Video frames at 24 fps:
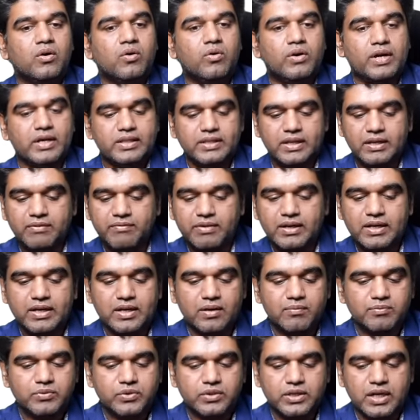Okay, then we'll
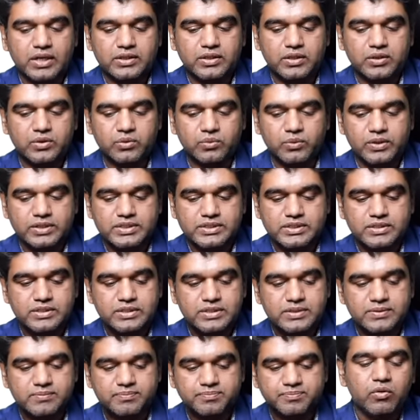come to the other two
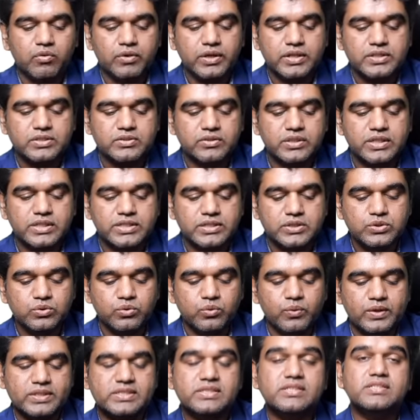questions. Okay, so these
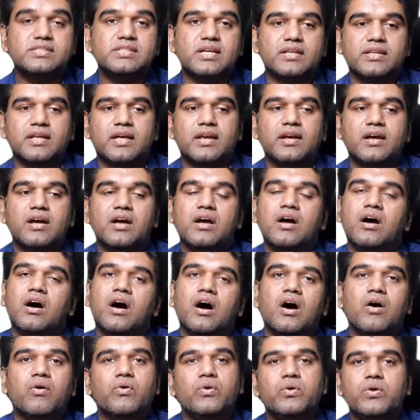two questions are there.
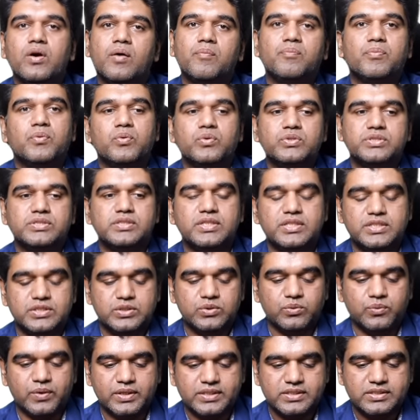How do you approach these
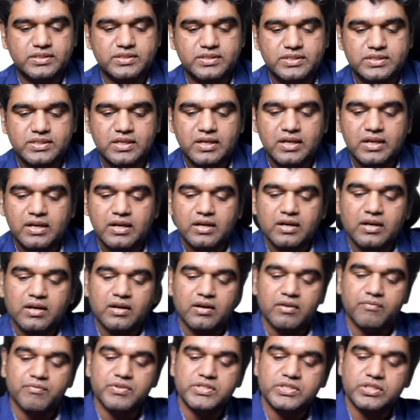two questions?
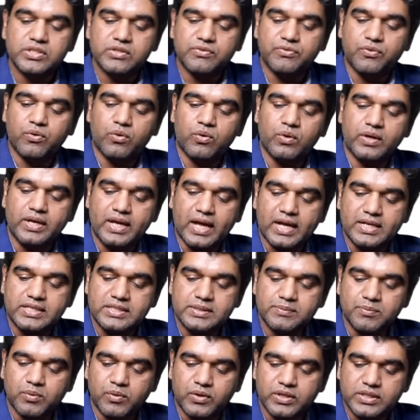Which of the following
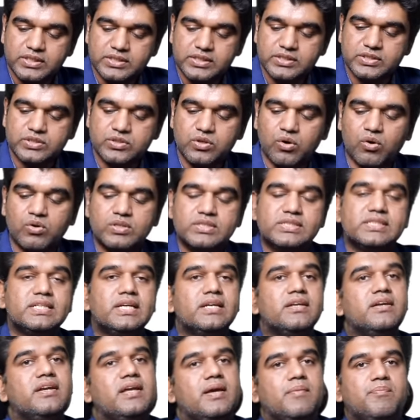antibodies is not
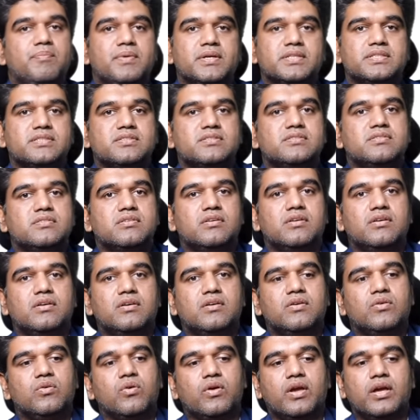seen in APS?
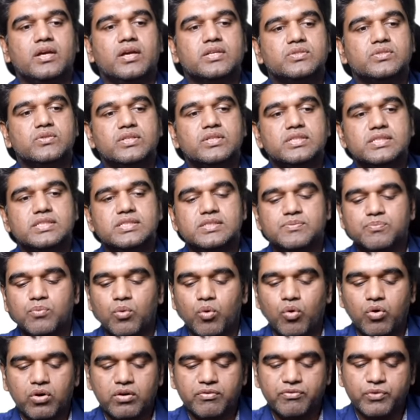Okay, so this is
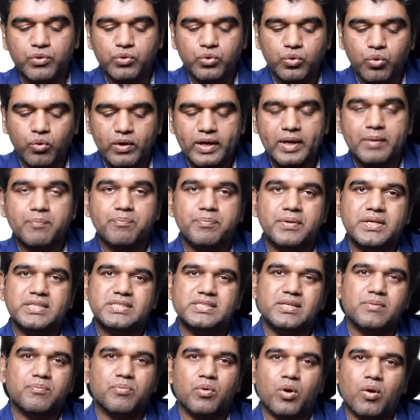more if you know APS,
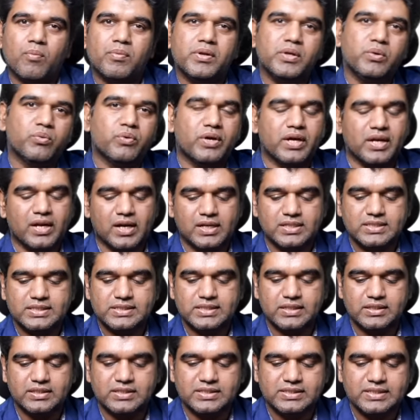then probably you can
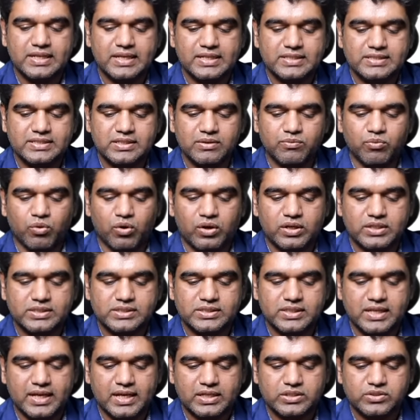answer this. Let us see what does
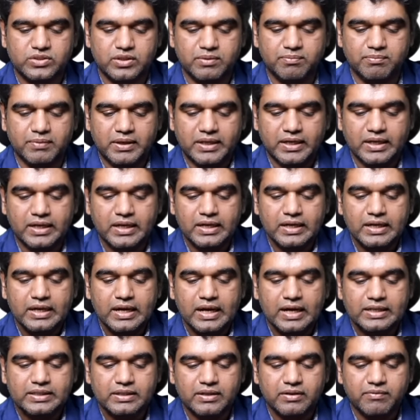it actually mean.
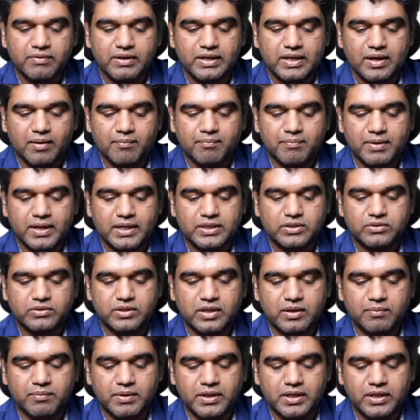And then we'll come back to the
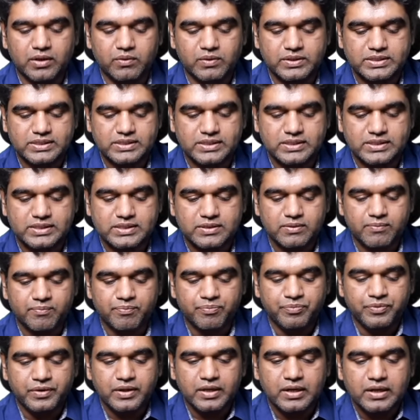remaining questions.
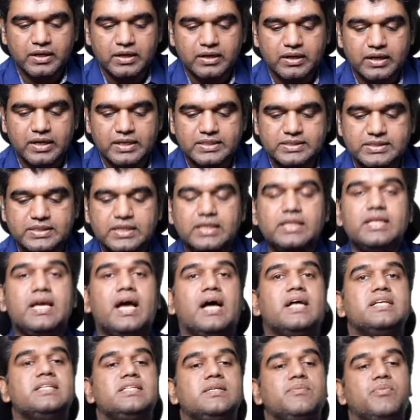Let us see the
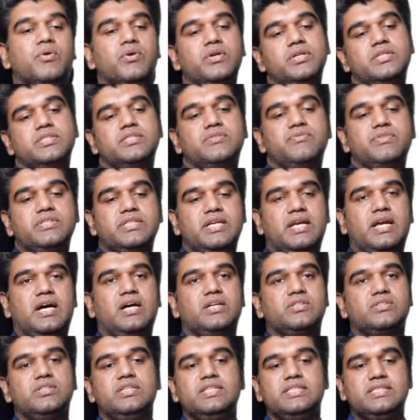antibodies which are
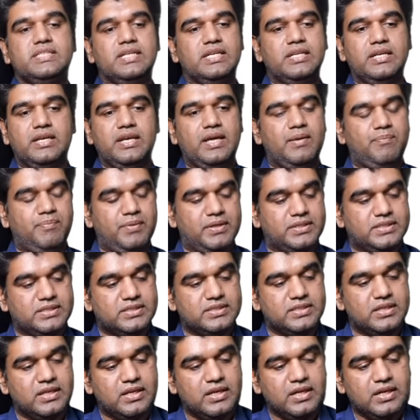actually seen in
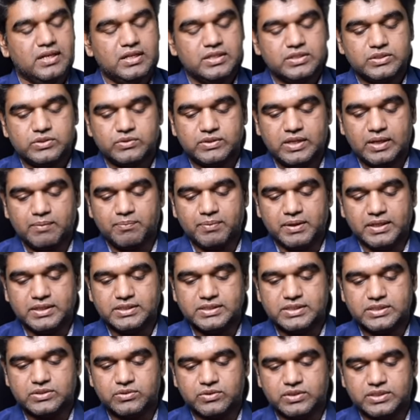APS. So that
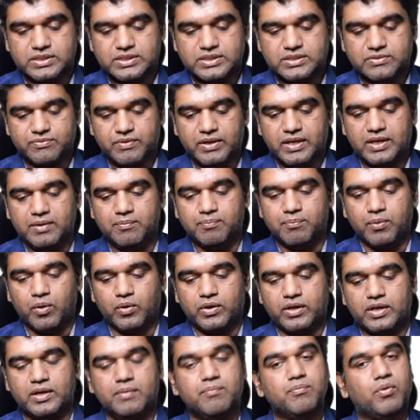brings us to this very
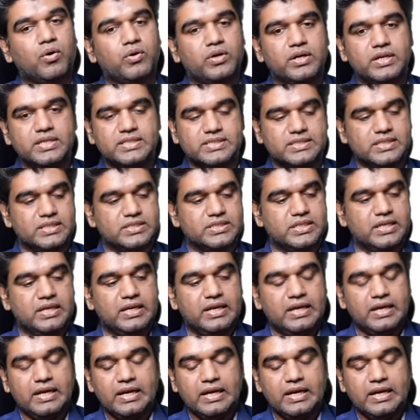important, important discussion.